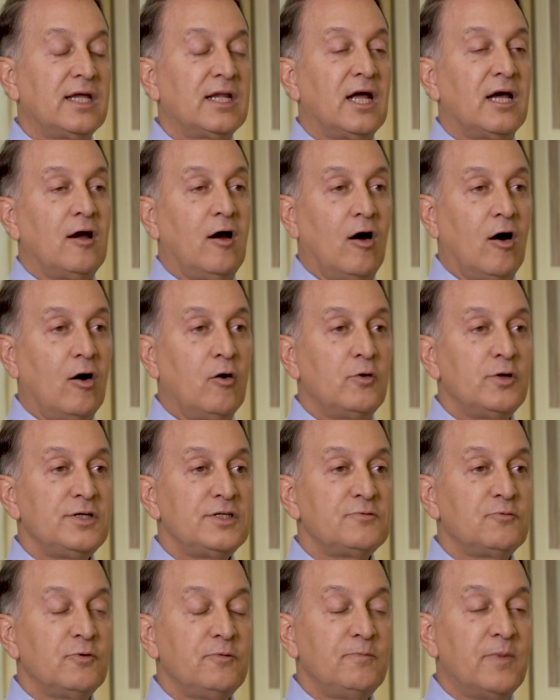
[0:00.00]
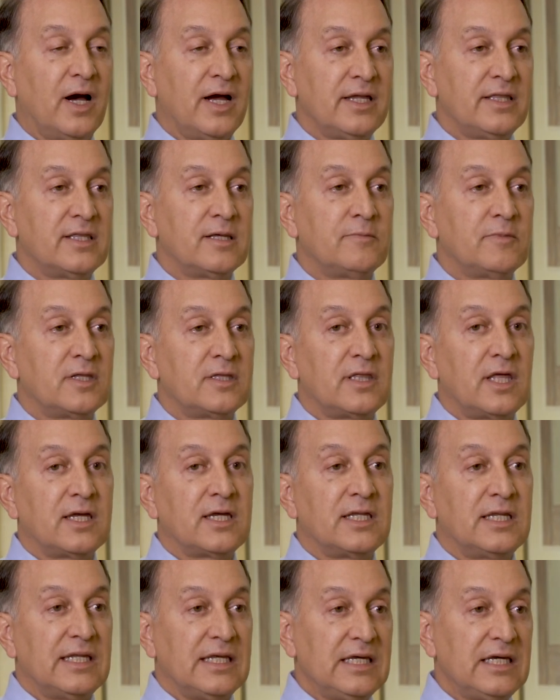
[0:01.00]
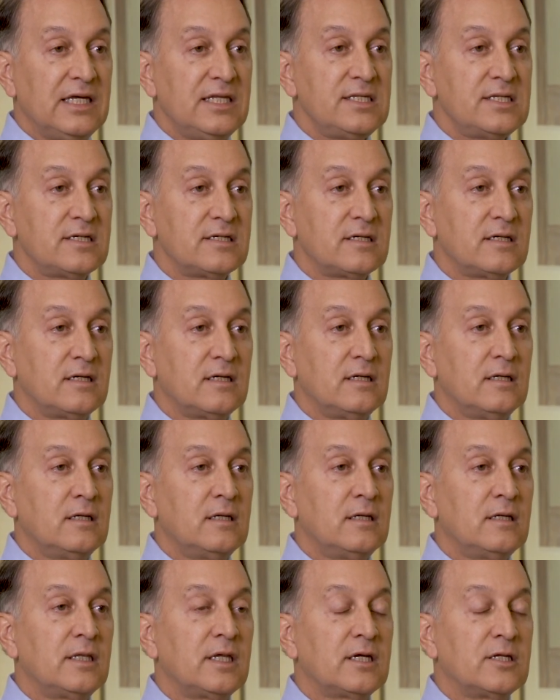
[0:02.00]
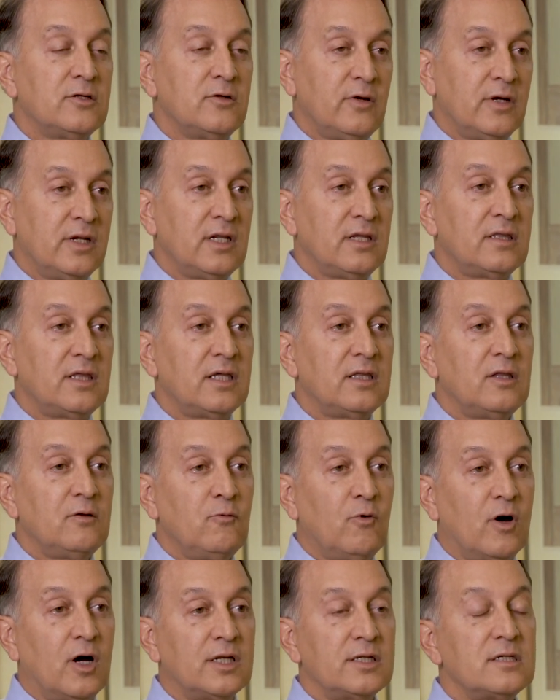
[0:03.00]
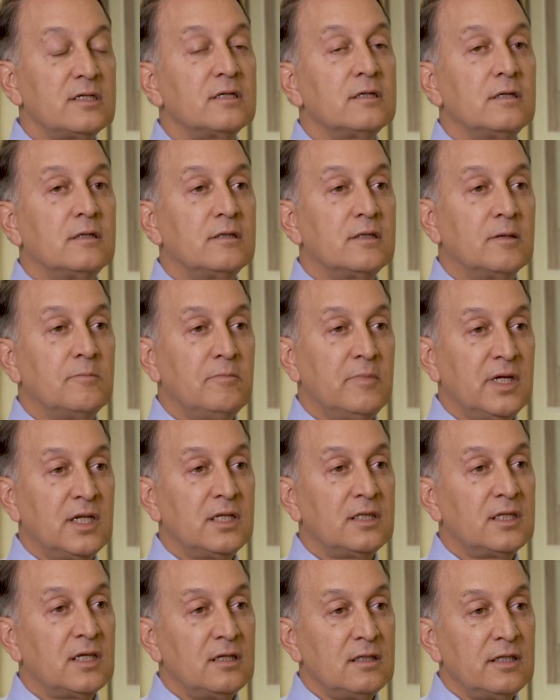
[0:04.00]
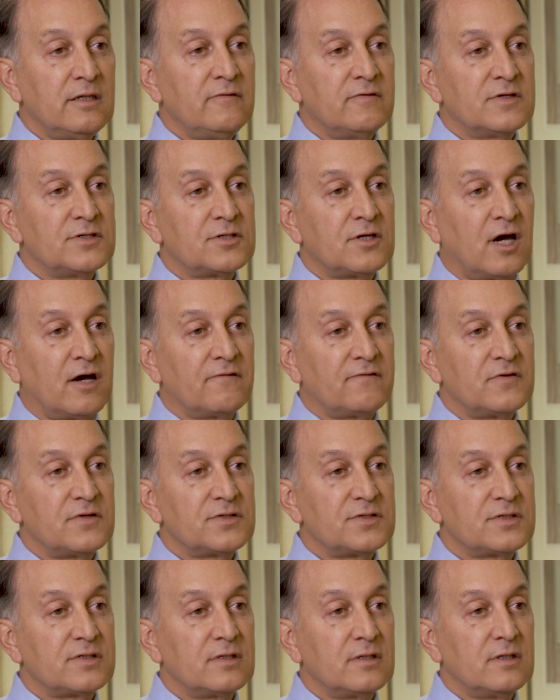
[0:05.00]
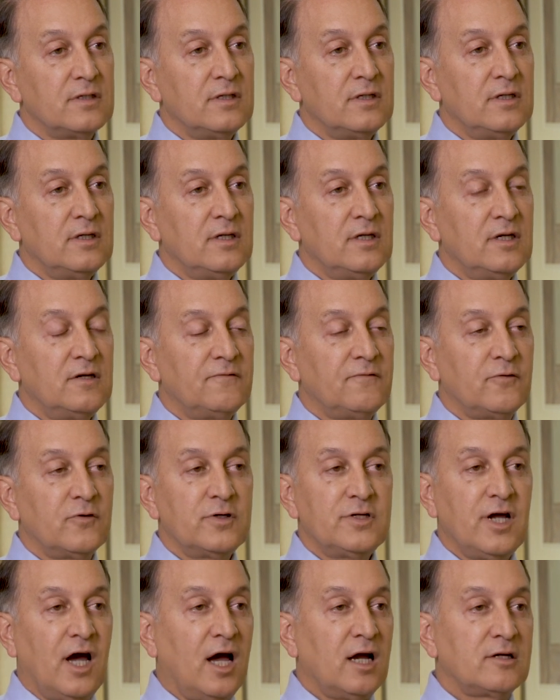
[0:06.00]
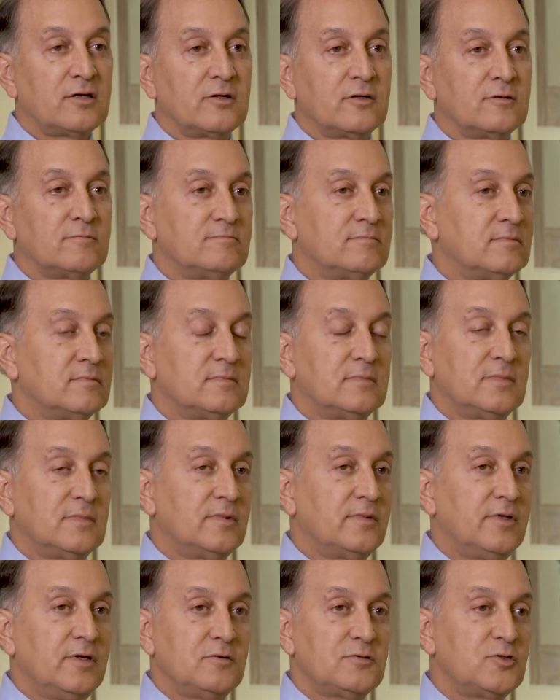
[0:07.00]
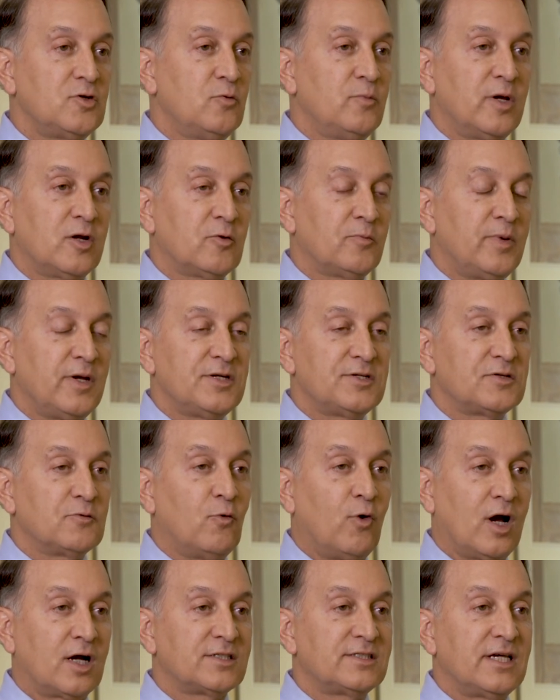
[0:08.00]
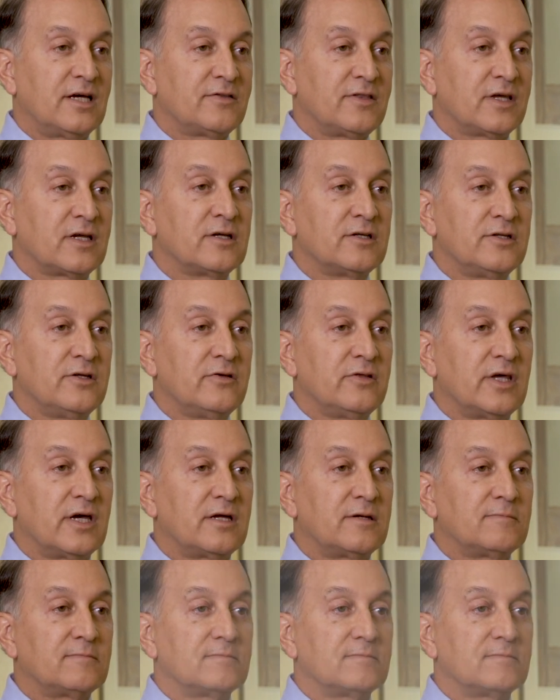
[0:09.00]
And I always remind them that they can eat, they can do anything they want the minute they leave this office. And for a doctor, there's no better patient walks out that can do that.